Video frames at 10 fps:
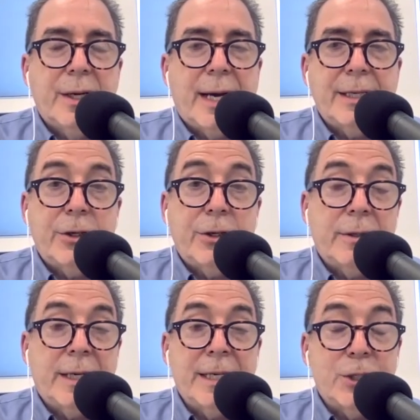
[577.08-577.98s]
I think
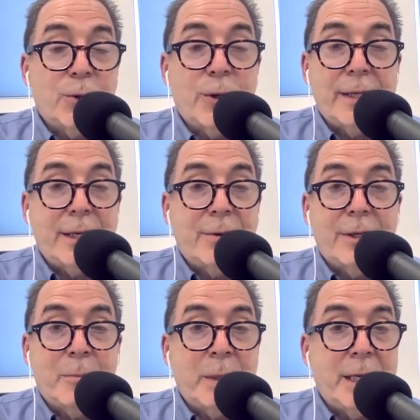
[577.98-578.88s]
in Israel, I think
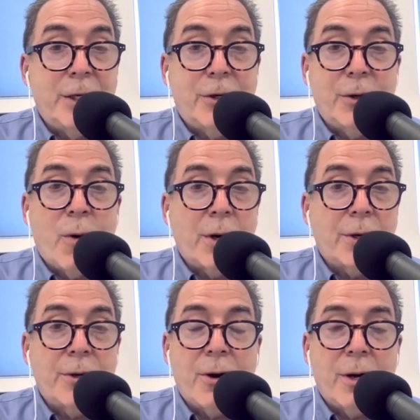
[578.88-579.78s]
at the beginning you walk
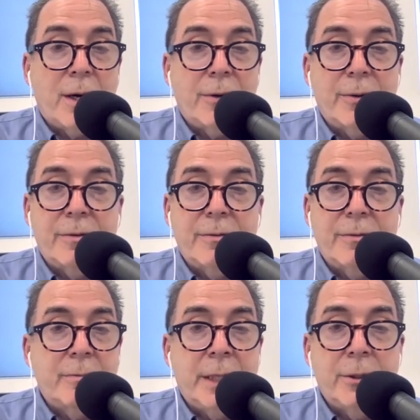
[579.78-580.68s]
your dog 100
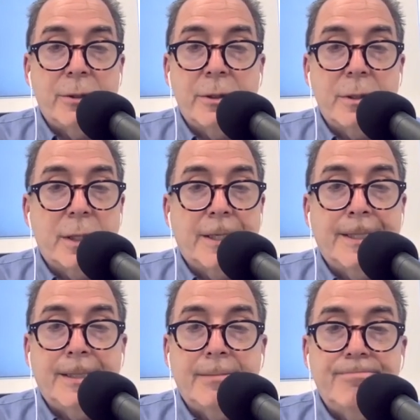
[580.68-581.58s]
meters,
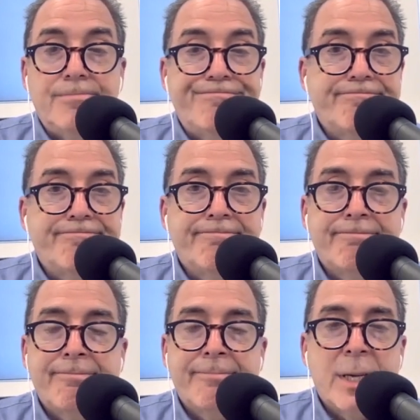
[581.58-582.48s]

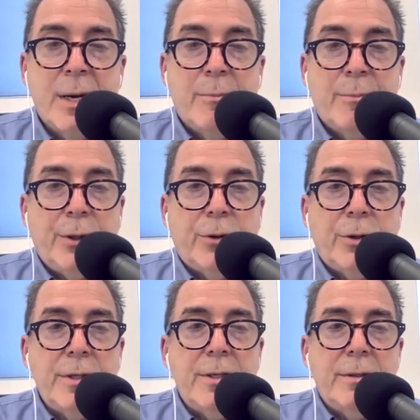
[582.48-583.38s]
but you
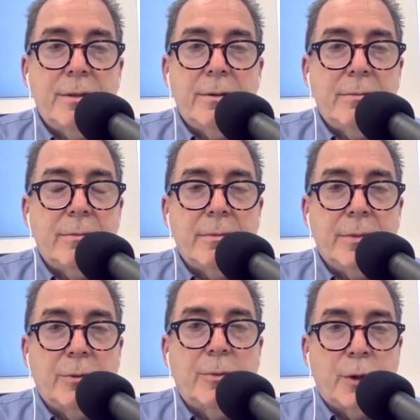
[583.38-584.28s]
couldn't.
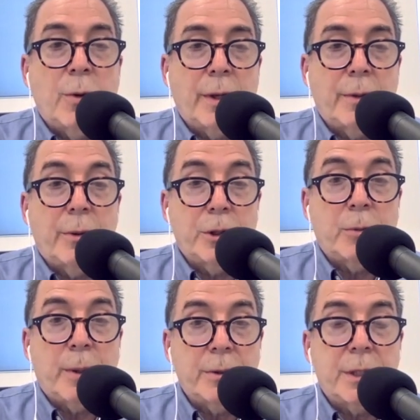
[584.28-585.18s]
You really were
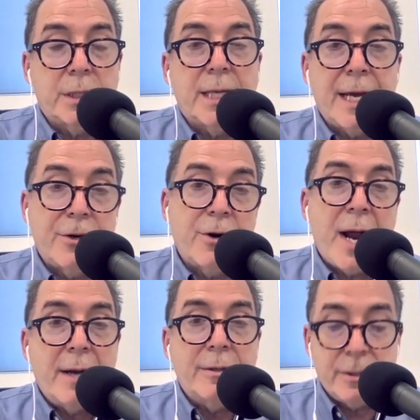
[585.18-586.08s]
supposed to stay in your
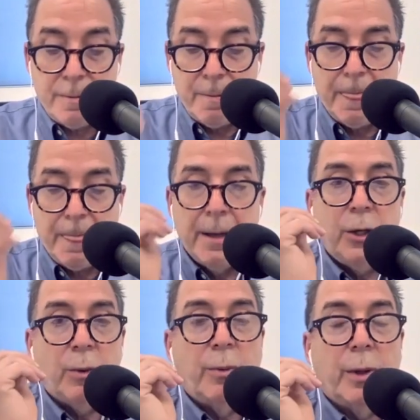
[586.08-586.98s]
house.
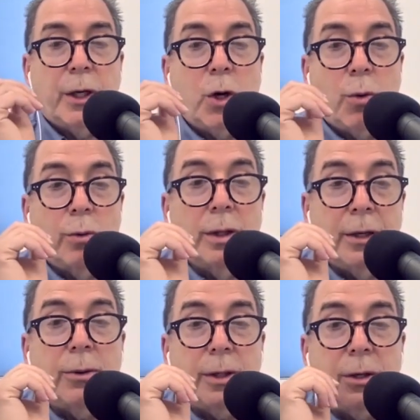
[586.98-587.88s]
You were really
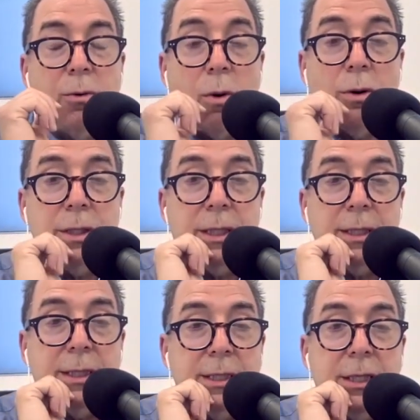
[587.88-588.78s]
literally
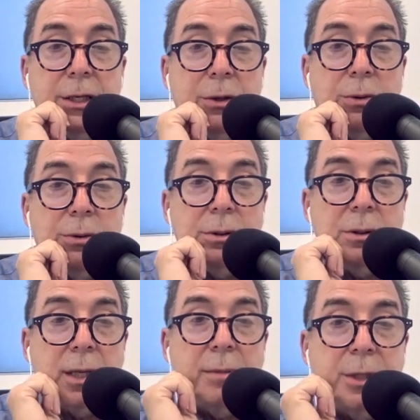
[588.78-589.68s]
quarantined, as in the old
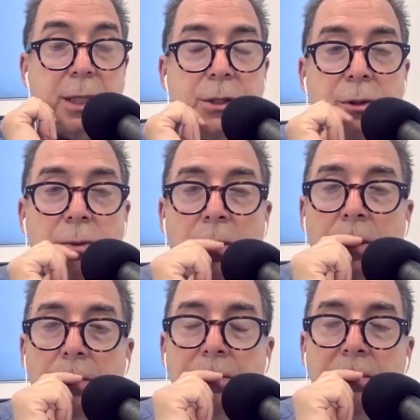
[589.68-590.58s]
time sense of the
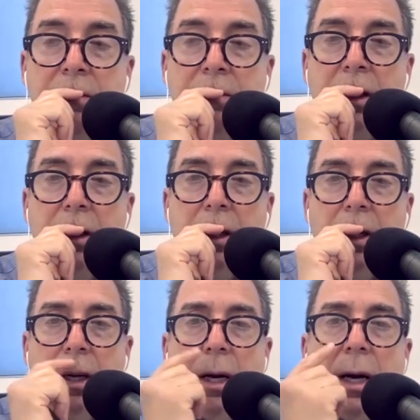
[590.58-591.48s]
word.
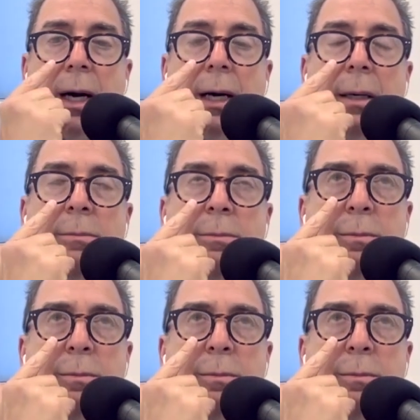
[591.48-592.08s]
I